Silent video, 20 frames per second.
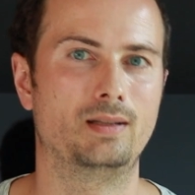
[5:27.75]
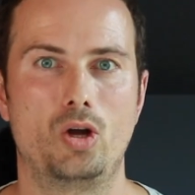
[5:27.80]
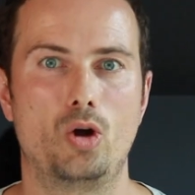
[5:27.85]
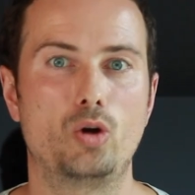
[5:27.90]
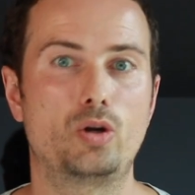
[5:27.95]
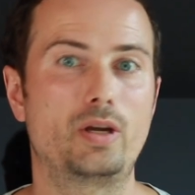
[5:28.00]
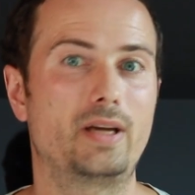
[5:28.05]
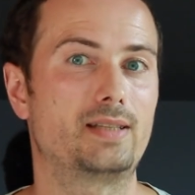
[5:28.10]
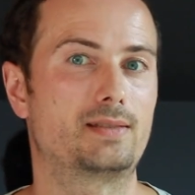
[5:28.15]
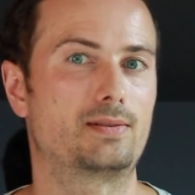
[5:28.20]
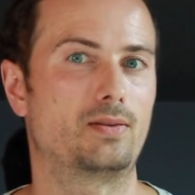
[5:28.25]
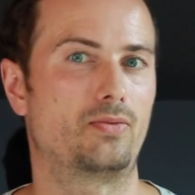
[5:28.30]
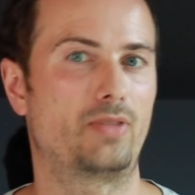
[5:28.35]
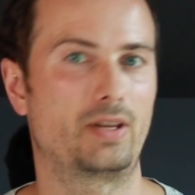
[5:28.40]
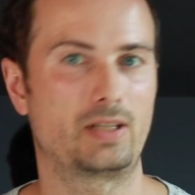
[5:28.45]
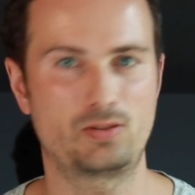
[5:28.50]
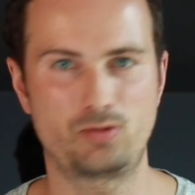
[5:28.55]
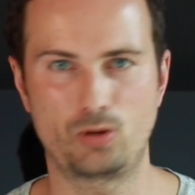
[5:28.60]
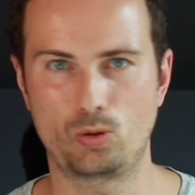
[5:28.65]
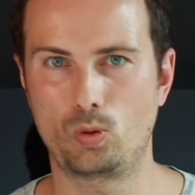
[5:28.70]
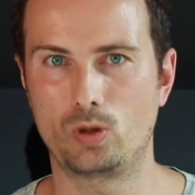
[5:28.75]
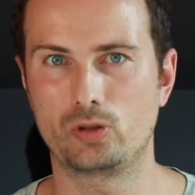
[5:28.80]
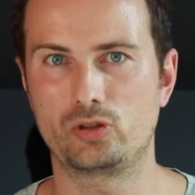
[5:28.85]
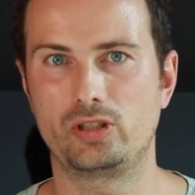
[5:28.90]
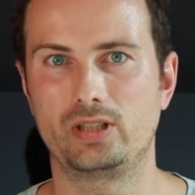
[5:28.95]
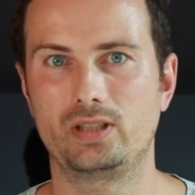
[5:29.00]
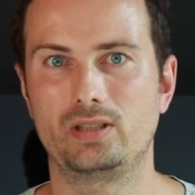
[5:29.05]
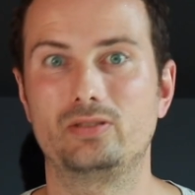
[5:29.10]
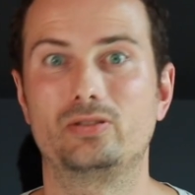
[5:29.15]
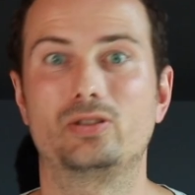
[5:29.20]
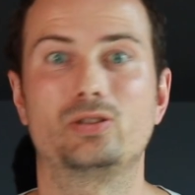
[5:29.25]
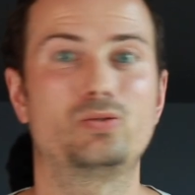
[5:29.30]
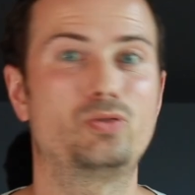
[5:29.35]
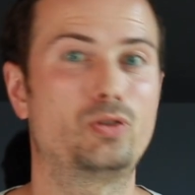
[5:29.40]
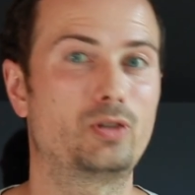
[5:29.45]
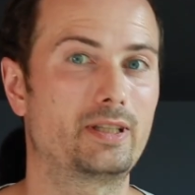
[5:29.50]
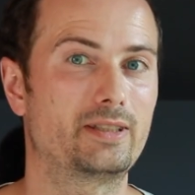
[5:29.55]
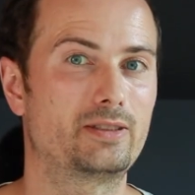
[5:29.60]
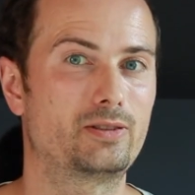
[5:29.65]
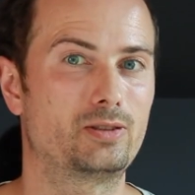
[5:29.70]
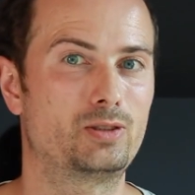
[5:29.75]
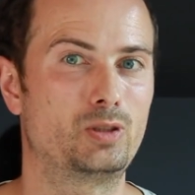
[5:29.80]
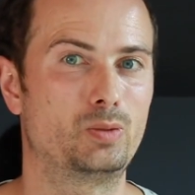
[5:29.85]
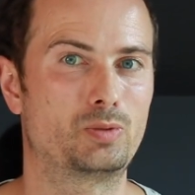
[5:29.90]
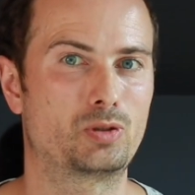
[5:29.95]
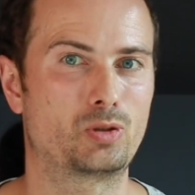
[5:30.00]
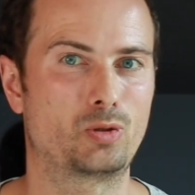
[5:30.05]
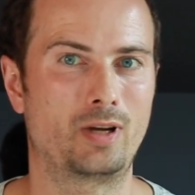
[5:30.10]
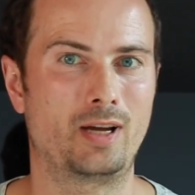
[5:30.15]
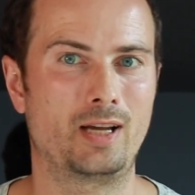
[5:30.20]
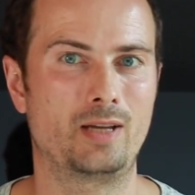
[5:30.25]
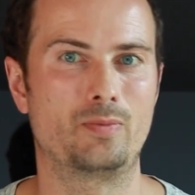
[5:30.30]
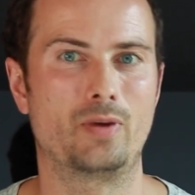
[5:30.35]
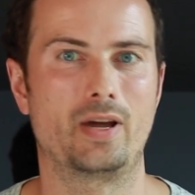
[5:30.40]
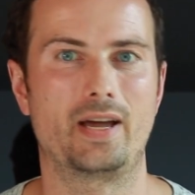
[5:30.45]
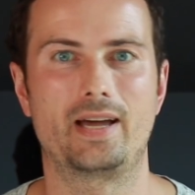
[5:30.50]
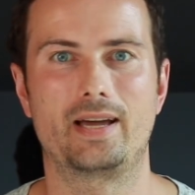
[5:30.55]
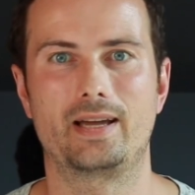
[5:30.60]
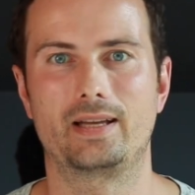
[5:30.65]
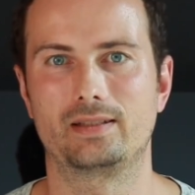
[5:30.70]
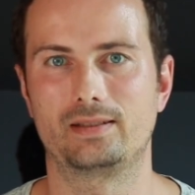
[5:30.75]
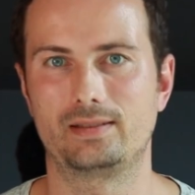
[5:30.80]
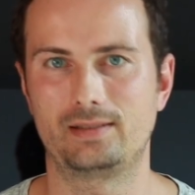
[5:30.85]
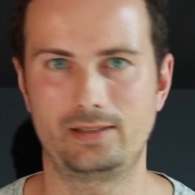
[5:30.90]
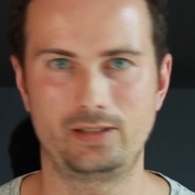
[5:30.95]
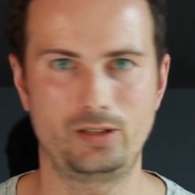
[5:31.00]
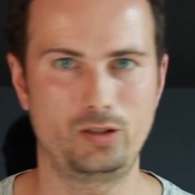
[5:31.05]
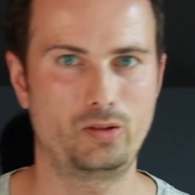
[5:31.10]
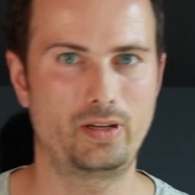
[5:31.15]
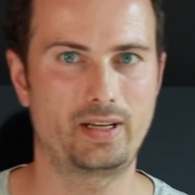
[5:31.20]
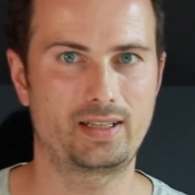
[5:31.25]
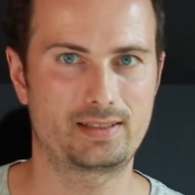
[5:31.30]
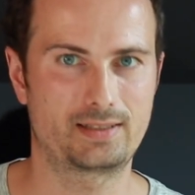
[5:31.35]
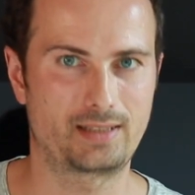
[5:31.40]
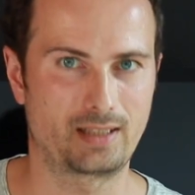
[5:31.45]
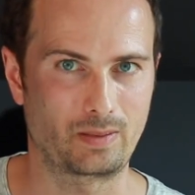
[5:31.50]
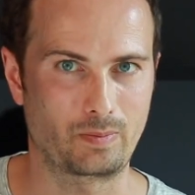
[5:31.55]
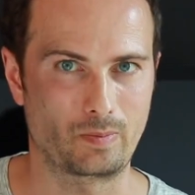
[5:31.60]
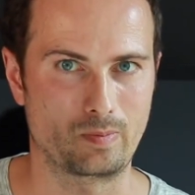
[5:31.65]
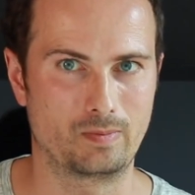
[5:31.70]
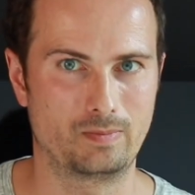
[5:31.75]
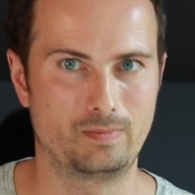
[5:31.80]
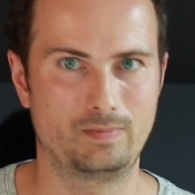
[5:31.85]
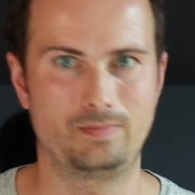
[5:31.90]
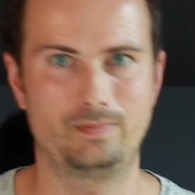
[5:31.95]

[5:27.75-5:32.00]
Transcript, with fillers: Okay, so thanks for watching. Don't forget to subscribe and see you next time.